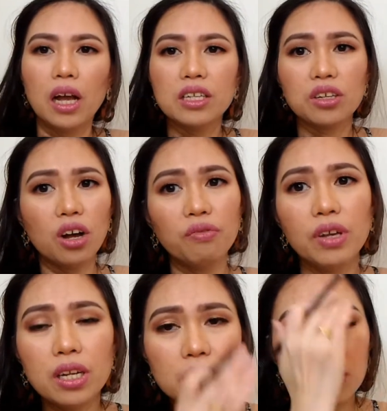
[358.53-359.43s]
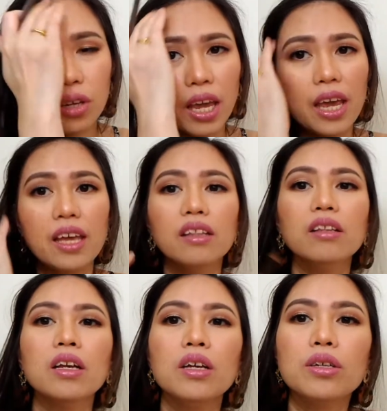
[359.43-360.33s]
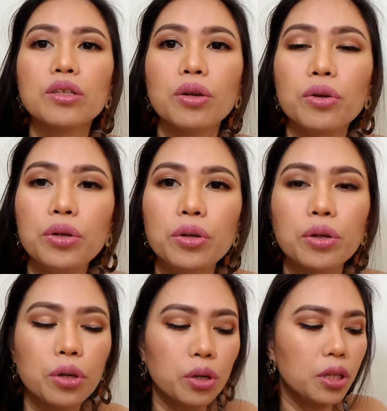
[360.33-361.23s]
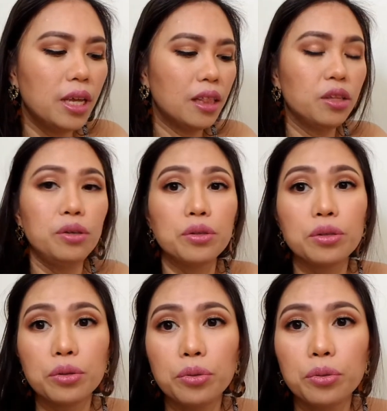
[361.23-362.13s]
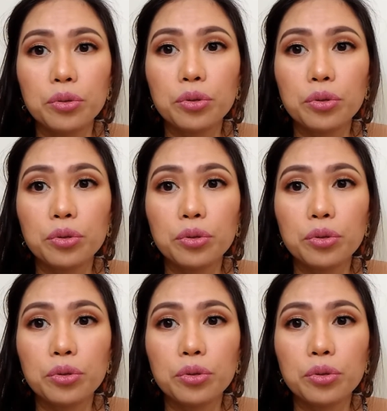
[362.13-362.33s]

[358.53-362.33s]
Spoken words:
as often as you can, so you could get used to